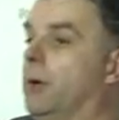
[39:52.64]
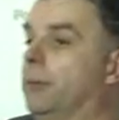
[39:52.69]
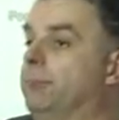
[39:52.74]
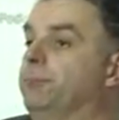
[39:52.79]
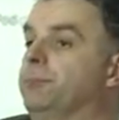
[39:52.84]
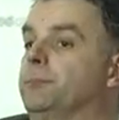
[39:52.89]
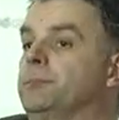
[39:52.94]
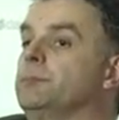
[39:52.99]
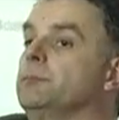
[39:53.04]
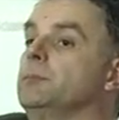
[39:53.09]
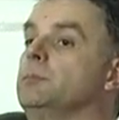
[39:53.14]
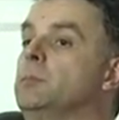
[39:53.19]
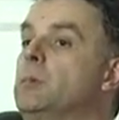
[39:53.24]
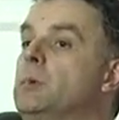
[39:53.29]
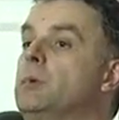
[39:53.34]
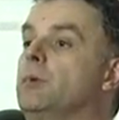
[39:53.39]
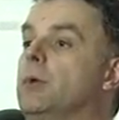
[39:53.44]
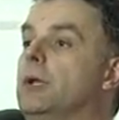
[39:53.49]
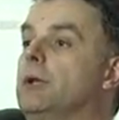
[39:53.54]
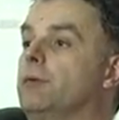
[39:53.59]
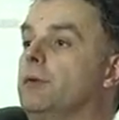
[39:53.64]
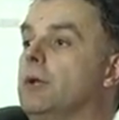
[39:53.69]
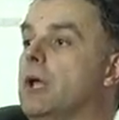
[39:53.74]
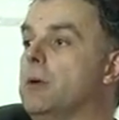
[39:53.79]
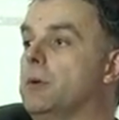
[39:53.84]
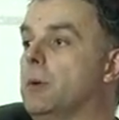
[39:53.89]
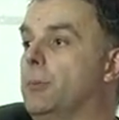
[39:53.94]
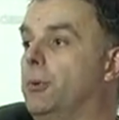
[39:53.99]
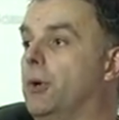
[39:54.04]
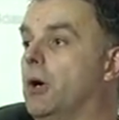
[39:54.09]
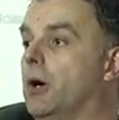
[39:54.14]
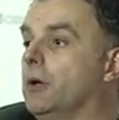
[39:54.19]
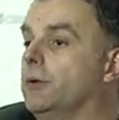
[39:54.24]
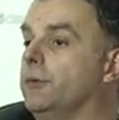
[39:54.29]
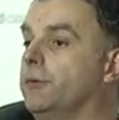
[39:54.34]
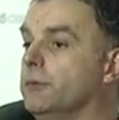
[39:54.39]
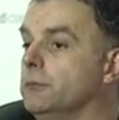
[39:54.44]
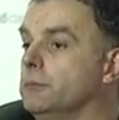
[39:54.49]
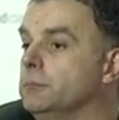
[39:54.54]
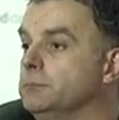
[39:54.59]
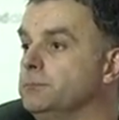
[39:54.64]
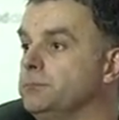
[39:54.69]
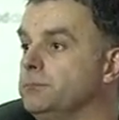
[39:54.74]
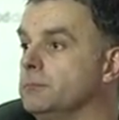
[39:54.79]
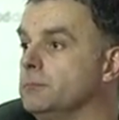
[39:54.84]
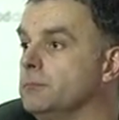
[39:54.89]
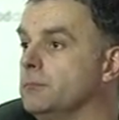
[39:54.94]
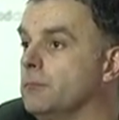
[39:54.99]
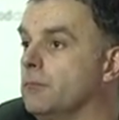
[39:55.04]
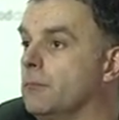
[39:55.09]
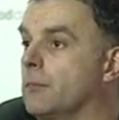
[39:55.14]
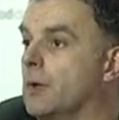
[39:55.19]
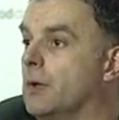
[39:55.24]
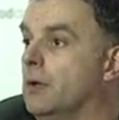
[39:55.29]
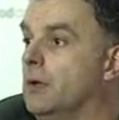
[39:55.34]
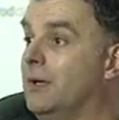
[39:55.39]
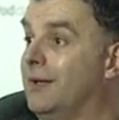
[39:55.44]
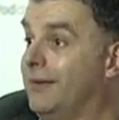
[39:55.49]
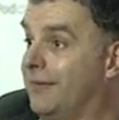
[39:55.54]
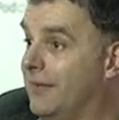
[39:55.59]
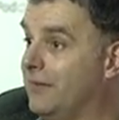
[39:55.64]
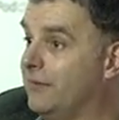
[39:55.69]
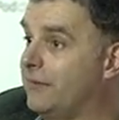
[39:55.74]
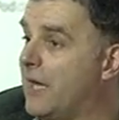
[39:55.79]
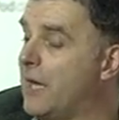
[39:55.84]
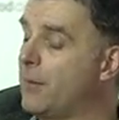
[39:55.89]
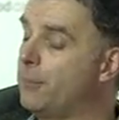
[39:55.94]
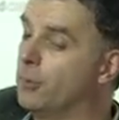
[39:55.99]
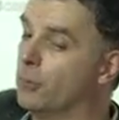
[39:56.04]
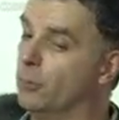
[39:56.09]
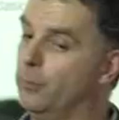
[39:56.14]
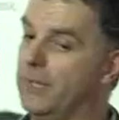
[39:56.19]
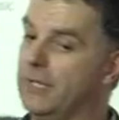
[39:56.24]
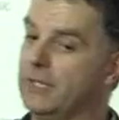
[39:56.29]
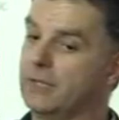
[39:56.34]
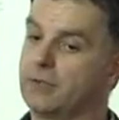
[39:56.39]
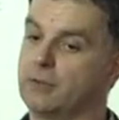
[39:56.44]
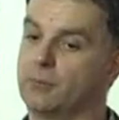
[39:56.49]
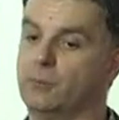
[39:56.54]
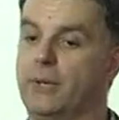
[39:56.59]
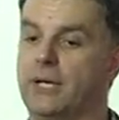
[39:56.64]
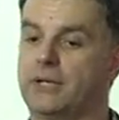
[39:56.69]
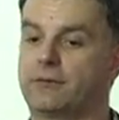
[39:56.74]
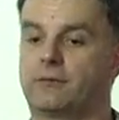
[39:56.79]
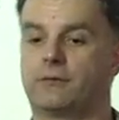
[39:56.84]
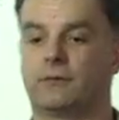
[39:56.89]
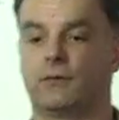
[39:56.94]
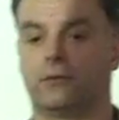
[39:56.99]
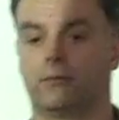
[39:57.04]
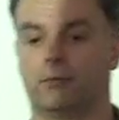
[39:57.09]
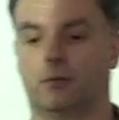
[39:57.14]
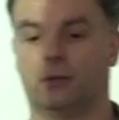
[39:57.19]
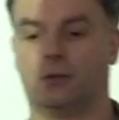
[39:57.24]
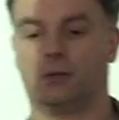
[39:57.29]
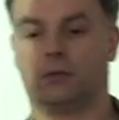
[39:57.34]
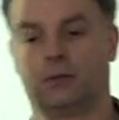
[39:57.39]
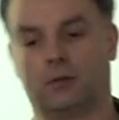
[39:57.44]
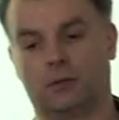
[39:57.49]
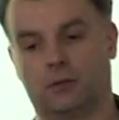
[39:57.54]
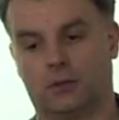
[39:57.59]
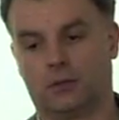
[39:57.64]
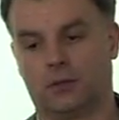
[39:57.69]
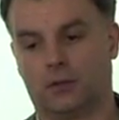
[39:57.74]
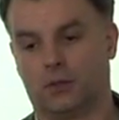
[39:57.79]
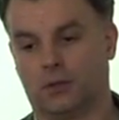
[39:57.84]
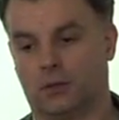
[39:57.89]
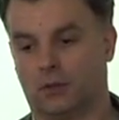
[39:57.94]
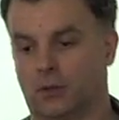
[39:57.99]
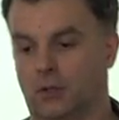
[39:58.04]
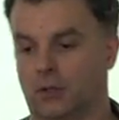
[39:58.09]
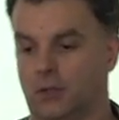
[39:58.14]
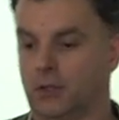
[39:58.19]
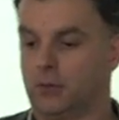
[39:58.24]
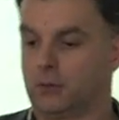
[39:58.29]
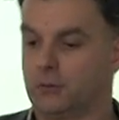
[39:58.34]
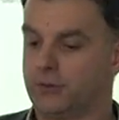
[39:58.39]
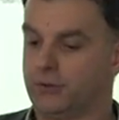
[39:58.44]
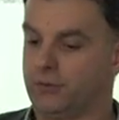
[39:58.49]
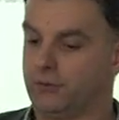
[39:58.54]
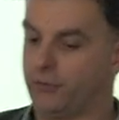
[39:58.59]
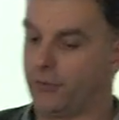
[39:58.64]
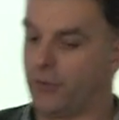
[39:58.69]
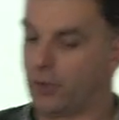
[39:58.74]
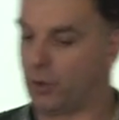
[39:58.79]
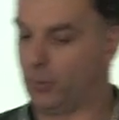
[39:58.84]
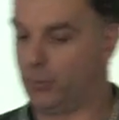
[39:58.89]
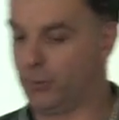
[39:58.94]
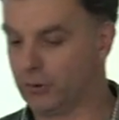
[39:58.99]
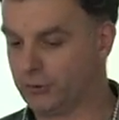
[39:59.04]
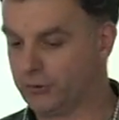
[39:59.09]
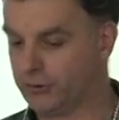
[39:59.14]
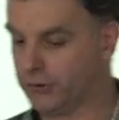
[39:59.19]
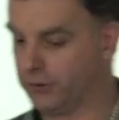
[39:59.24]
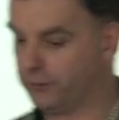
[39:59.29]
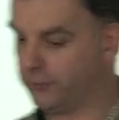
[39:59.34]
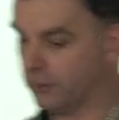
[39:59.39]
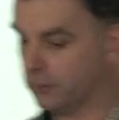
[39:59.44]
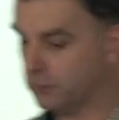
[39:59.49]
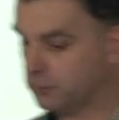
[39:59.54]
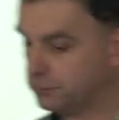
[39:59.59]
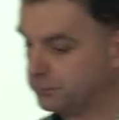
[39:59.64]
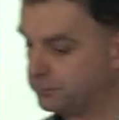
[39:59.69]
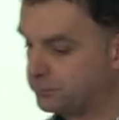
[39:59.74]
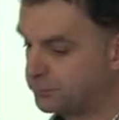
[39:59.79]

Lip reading: one that's lower price. That's Apple being competitive, which is the iPod Shuffle.